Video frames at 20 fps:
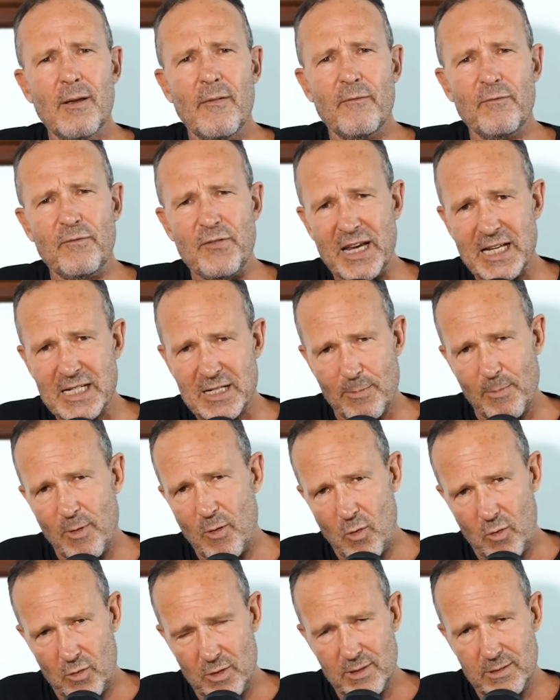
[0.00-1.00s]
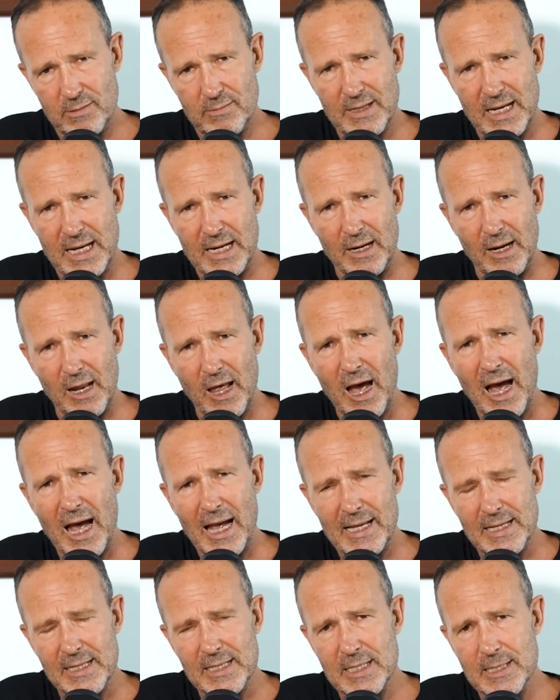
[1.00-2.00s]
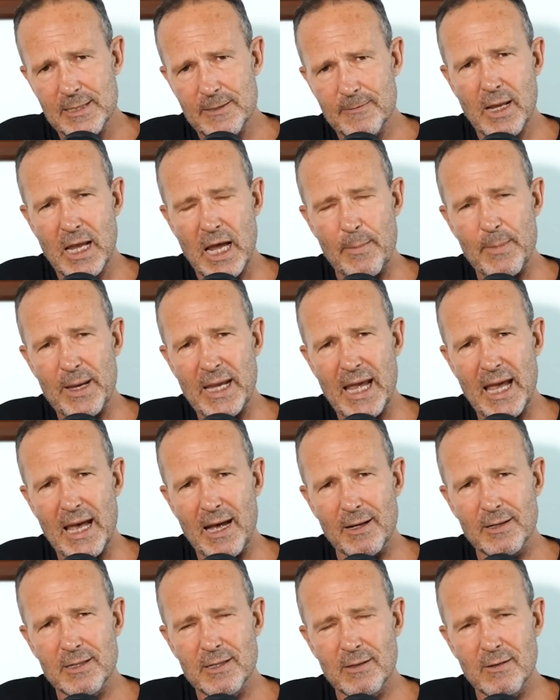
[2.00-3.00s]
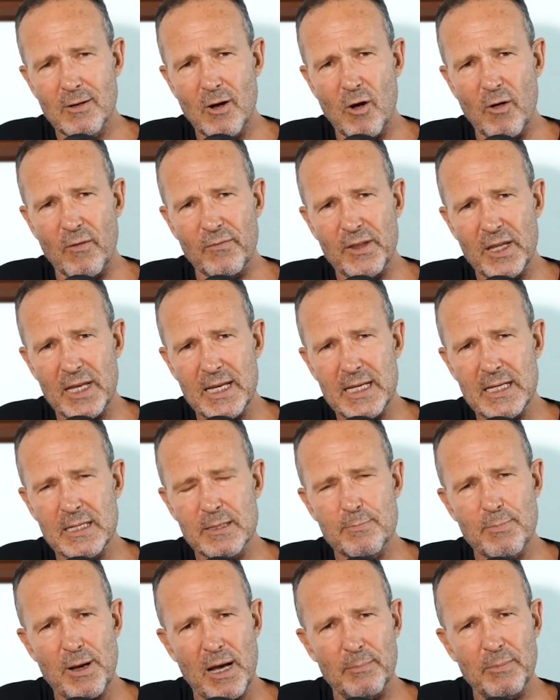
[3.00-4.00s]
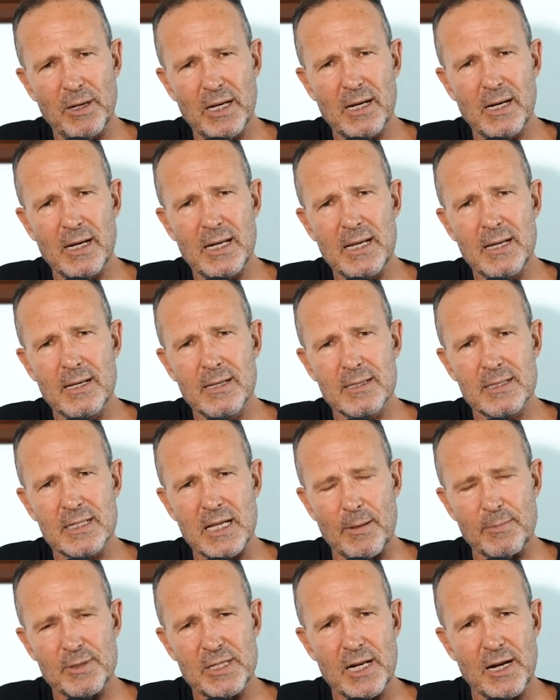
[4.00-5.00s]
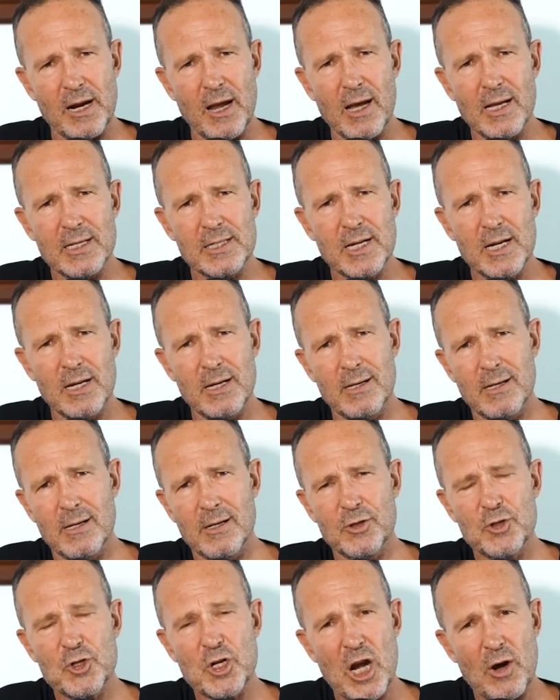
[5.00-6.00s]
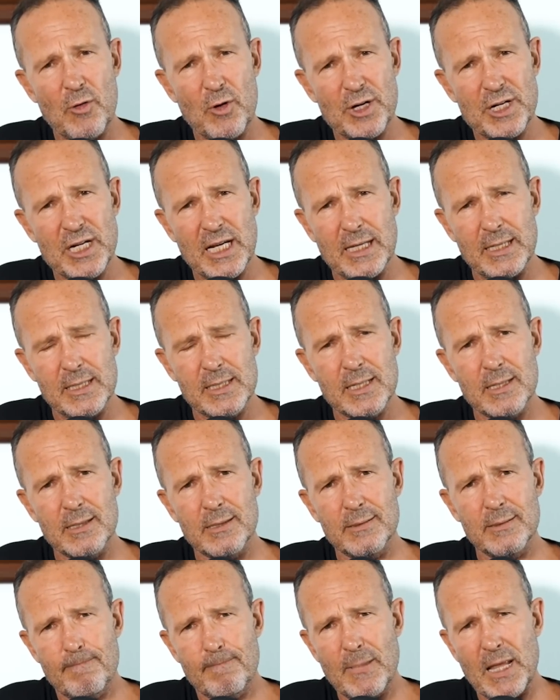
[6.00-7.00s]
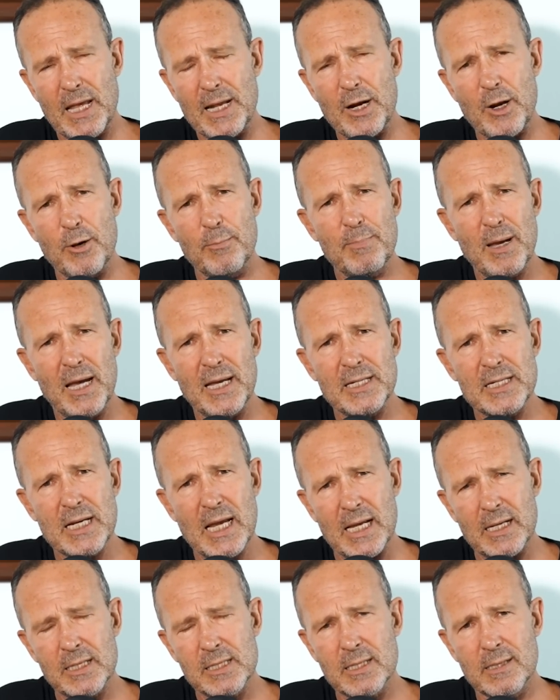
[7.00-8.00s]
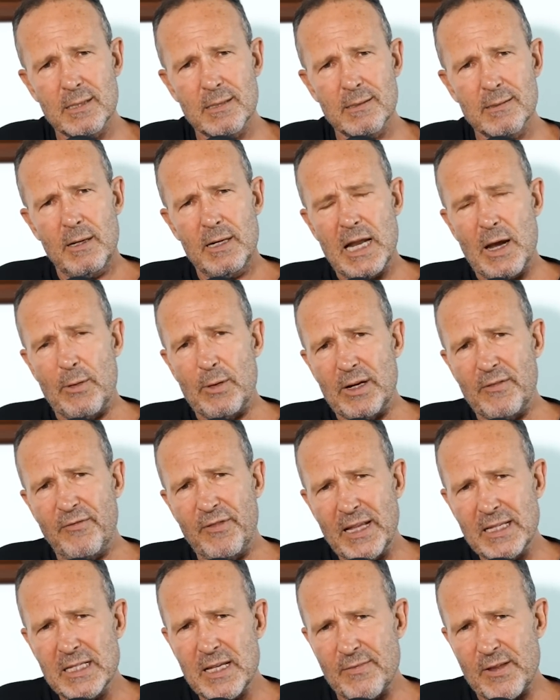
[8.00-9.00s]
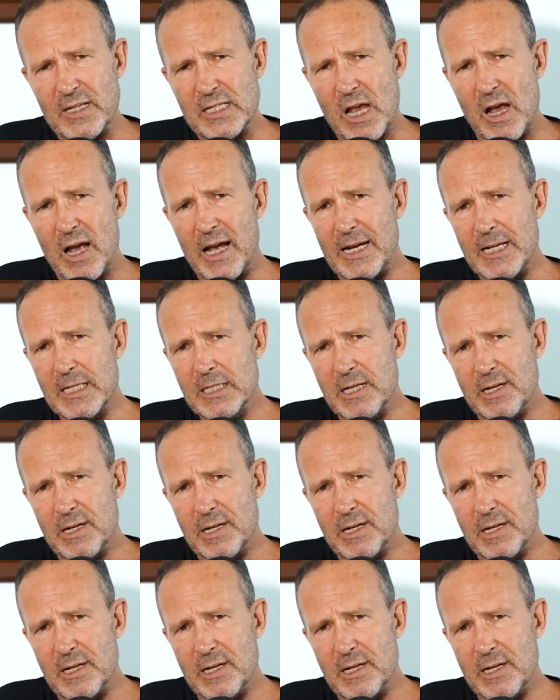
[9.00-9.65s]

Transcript: victimhood and lies coming out of these publicly subsidised charities. They don't pay tax. Now, in defence of the Zionists,